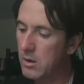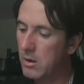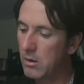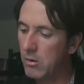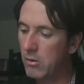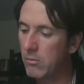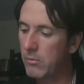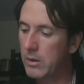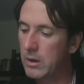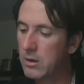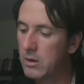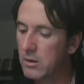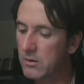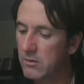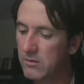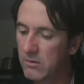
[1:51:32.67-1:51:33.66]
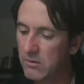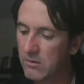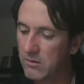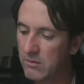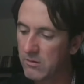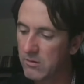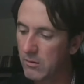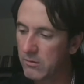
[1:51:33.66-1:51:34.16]
Oh my goodness, this
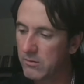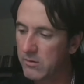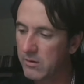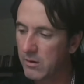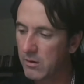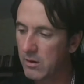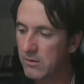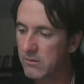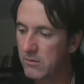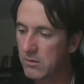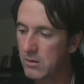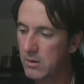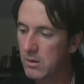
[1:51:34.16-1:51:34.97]
is so serious.